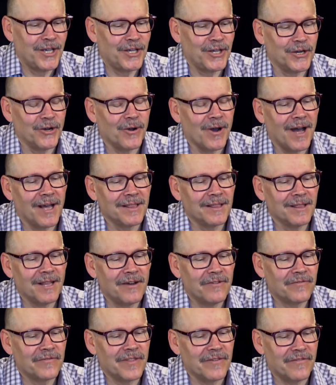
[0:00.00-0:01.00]
you know, I
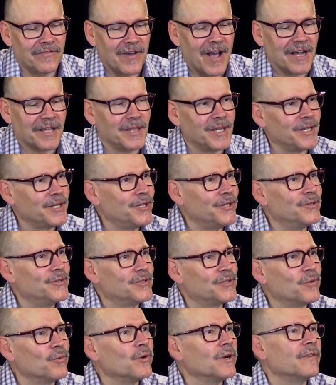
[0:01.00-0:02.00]
love the fact that you
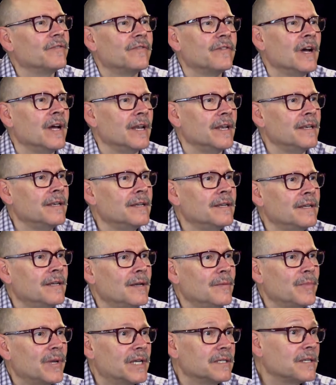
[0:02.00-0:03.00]
use the word fun,
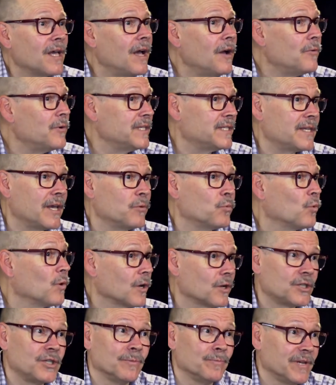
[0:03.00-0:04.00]
because I always said
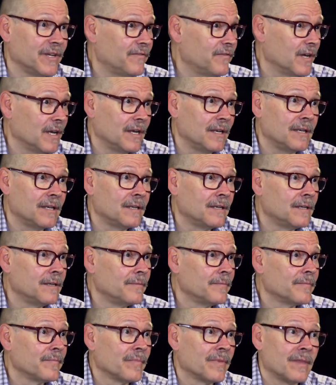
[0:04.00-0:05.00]
work should be fun,
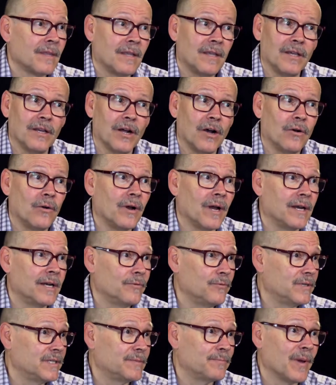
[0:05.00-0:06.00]
you know, and
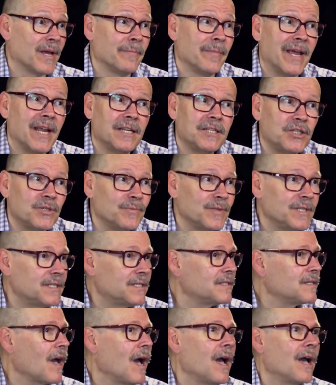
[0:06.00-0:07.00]
it was my management
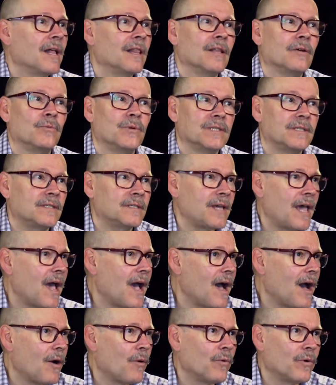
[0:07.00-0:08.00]
style. It was
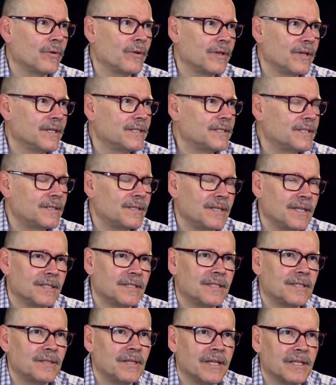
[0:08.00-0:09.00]
how
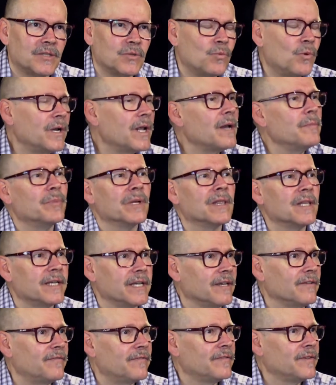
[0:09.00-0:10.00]
it's what I
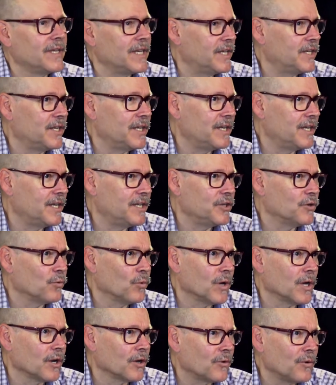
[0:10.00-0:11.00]
believe in your
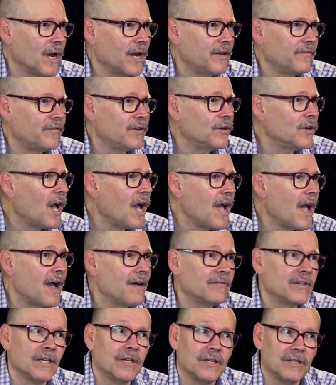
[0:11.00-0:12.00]
work, right? If you're not
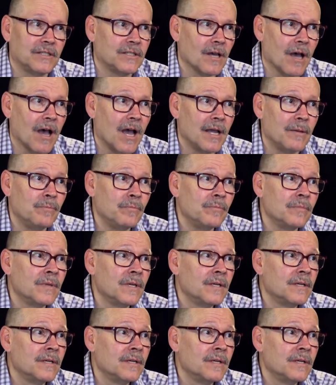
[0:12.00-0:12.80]
having a good time